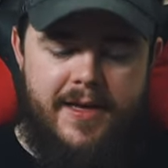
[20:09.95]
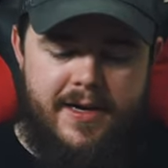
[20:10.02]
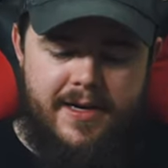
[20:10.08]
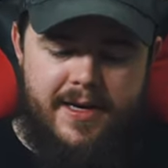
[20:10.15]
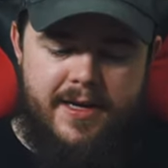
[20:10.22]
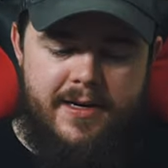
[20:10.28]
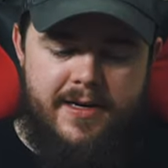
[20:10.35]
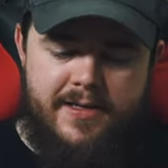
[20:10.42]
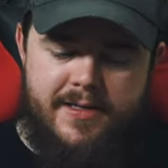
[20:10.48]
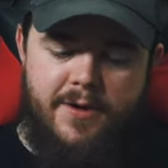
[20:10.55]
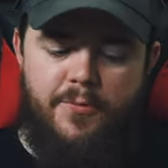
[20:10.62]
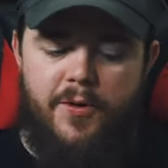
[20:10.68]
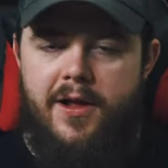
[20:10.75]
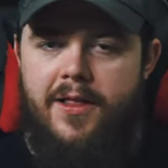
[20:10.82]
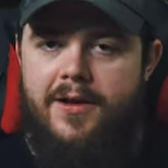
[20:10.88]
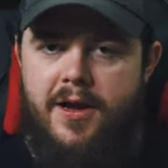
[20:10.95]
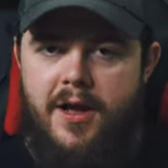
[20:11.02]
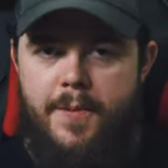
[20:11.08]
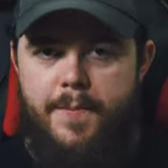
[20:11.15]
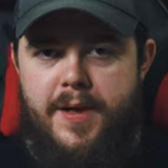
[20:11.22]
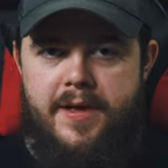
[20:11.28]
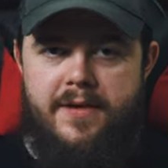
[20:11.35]
That again is a
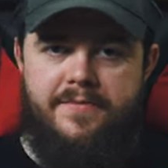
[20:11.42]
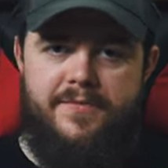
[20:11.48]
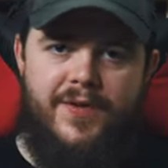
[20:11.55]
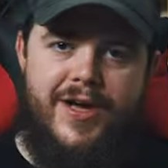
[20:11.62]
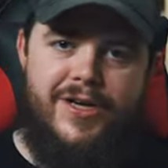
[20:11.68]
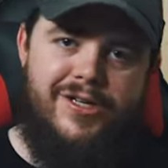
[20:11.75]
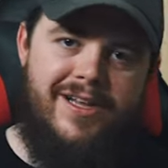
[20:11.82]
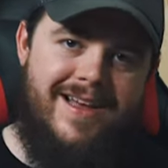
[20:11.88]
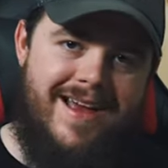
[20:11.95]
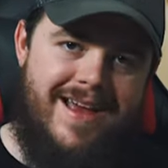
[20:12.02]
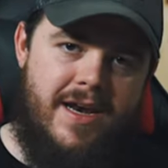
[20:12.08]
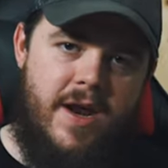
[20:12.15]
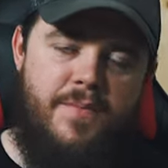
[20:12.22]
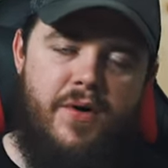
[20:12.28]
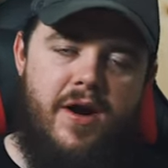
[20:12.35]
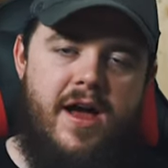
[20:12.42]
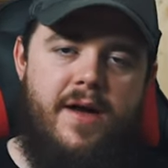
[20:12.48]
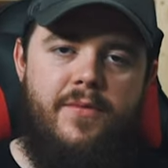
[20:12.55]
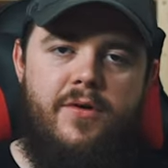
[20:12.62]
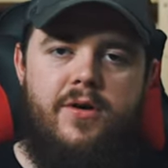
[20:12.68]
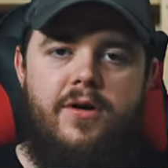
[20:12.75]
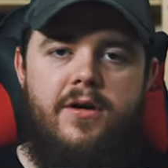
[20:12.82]
wallet, pin, flashlight, and a pry
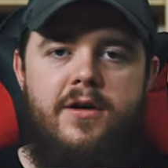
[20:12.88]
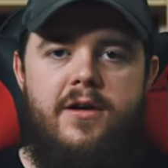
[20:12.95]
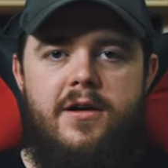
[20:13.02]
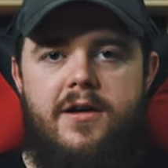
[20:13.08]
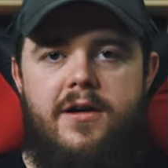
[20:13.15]
bar.